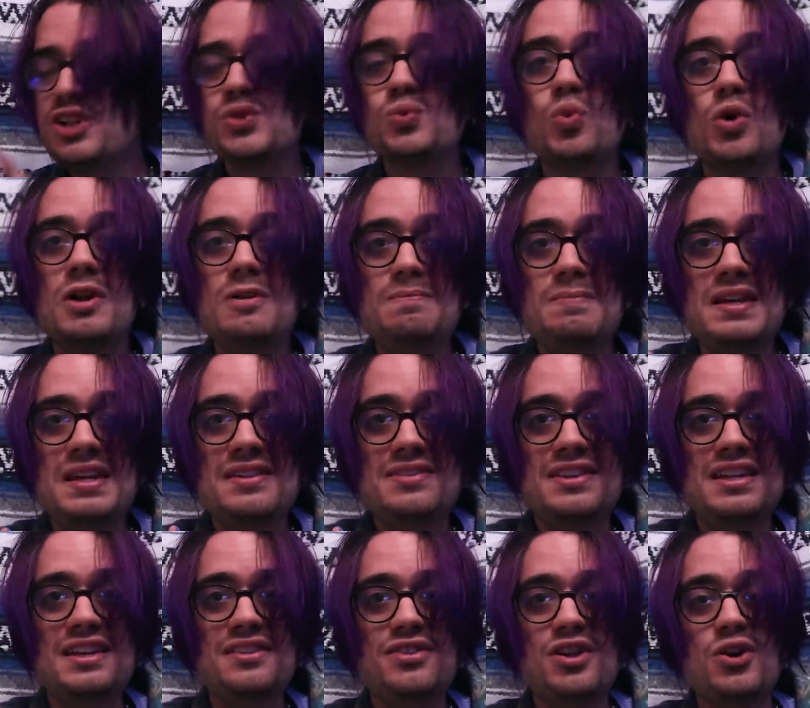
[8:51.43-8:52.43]
is one big
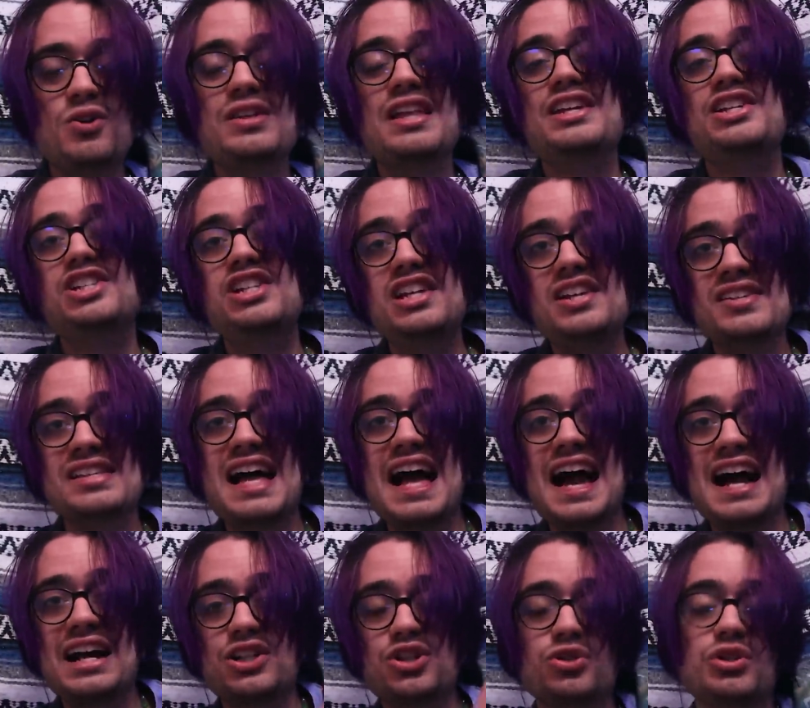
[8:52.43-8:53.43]
thing though that she is
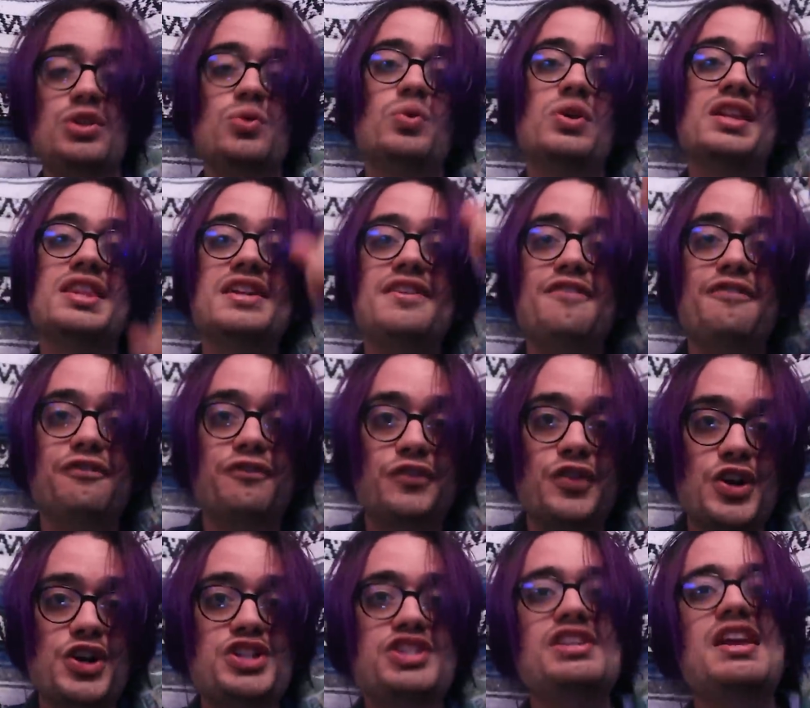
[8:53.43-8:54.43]
actually one of the
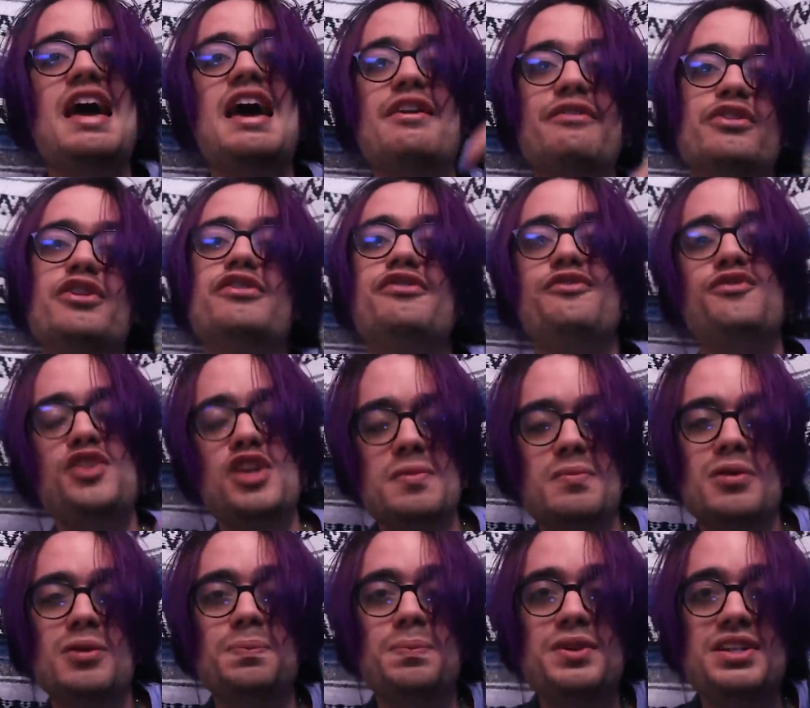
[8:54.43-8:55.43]
first ever
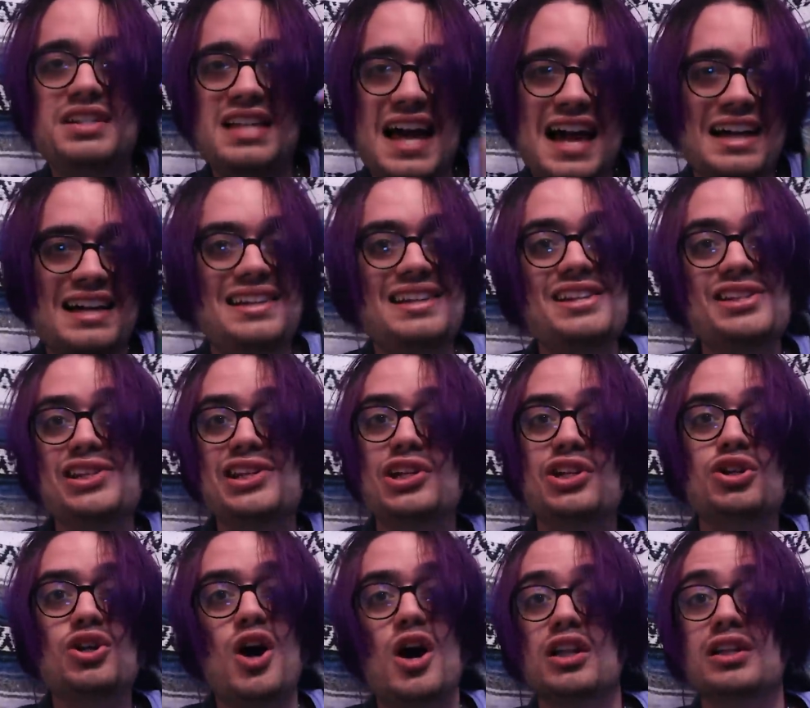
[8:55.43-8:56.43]
female protagonists in
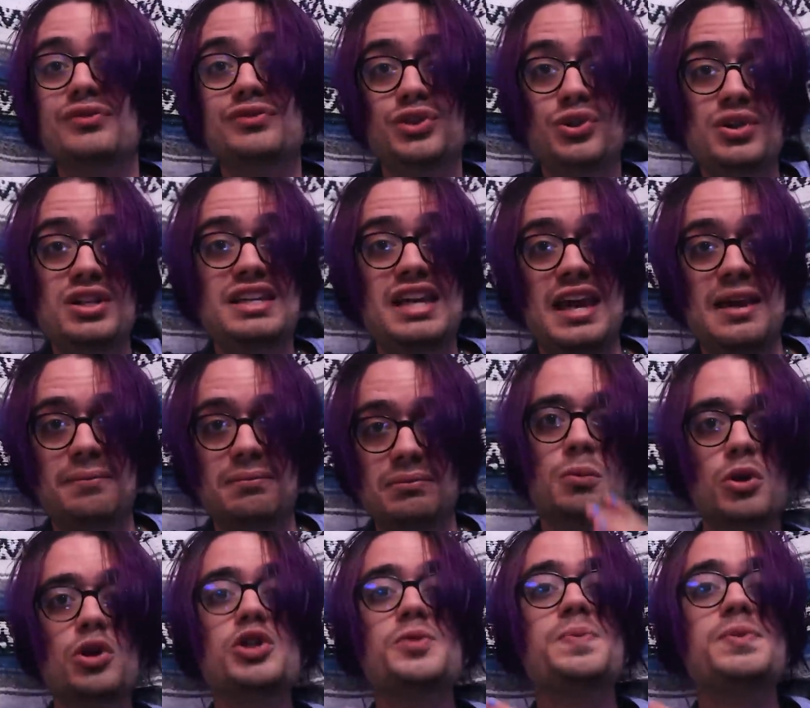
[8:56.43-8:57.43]
a Call of Duty game,
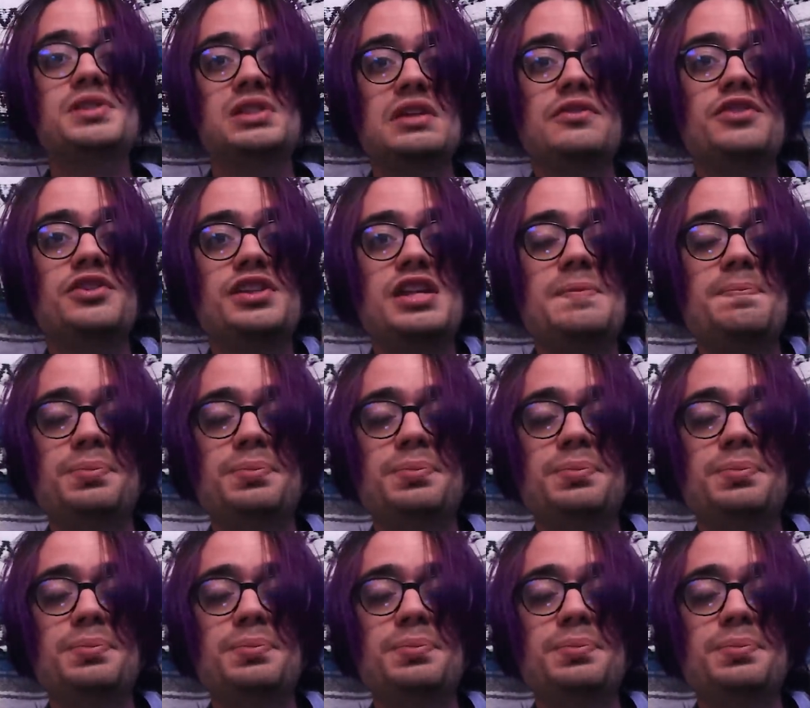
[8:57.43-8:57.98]
more specifically